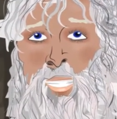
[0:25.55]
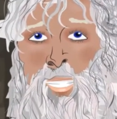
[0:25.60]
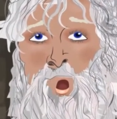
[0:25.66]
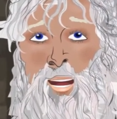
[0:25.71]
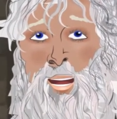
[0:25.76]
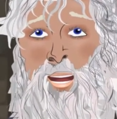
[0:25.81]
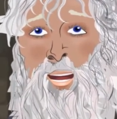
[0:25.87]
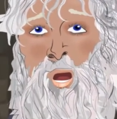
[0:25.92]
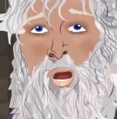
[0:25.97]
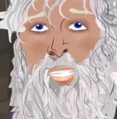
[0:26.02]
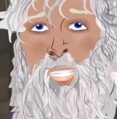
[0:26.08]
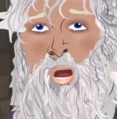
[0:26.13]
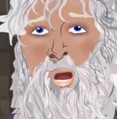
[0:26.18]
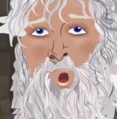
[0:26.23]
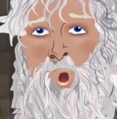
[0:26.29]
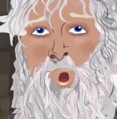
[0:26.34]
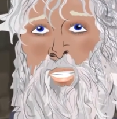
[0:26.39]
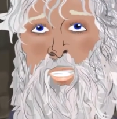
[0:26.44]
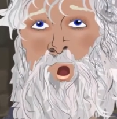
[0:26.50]
Creative
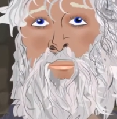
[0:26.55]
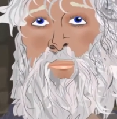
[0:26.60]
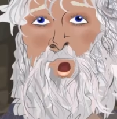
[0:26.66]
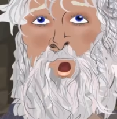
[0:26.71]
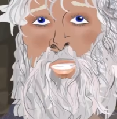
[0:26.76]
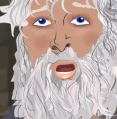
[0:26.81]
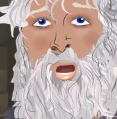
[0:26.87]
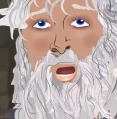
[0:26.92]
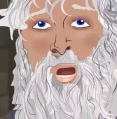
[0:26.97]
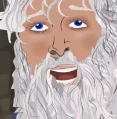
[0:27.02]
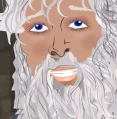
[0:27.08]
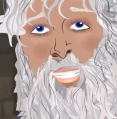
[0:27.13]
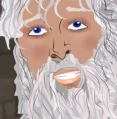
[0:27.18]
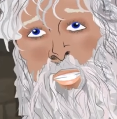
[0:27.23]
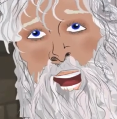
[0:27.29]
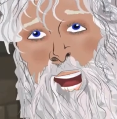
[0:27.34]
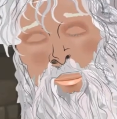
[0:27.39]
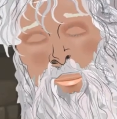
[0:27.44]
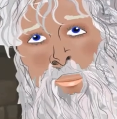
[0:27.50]
House of Design
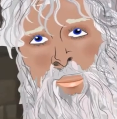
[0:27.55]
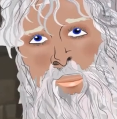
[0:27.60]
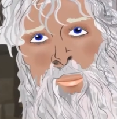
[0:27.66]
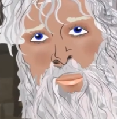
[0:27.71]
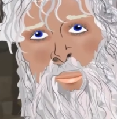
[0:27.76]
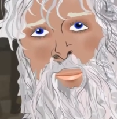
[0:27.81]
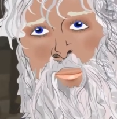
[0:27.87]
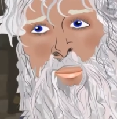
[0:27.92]
have